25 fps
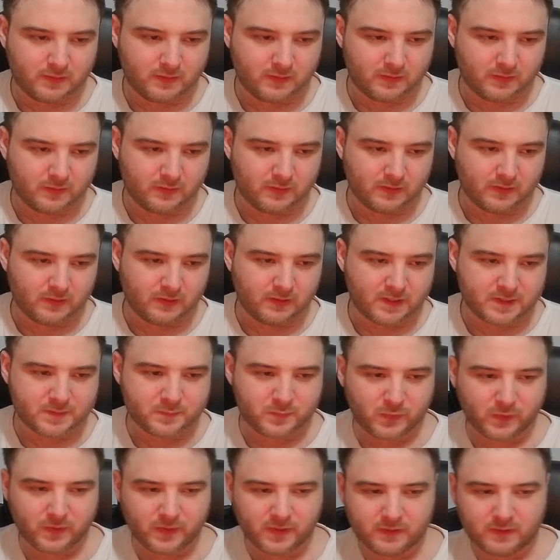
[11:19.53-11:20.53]
let's
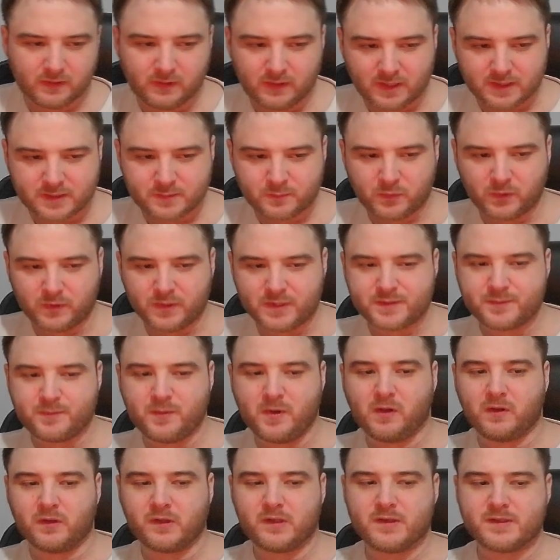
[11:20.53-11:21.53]
put it
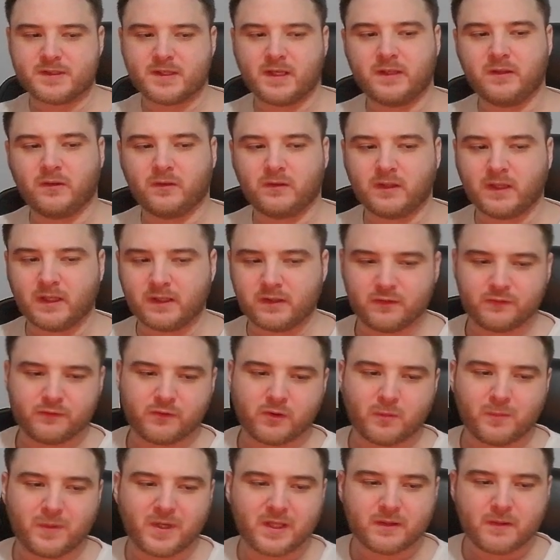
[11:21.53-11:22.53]
small because I don't like the
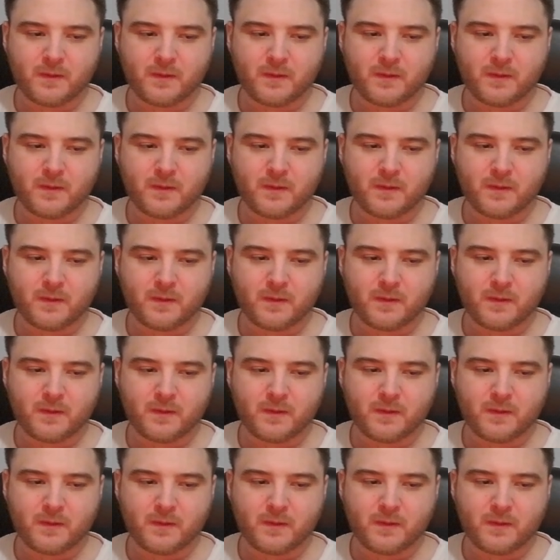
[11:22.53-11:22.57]
format.